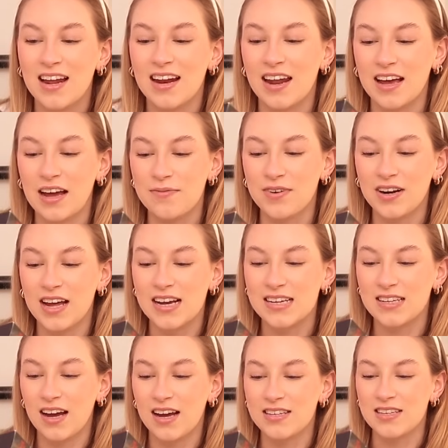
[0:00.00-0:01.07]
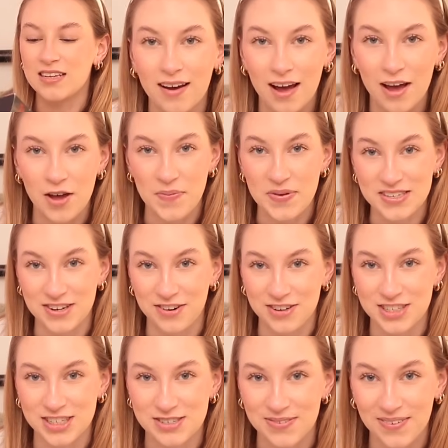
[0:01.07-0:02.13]
Like, I'm really excited. I hope it's not
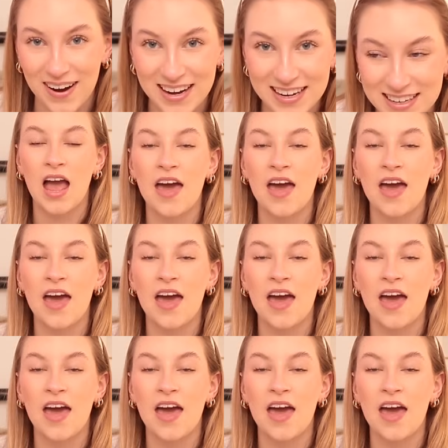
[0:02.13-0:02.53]
just white.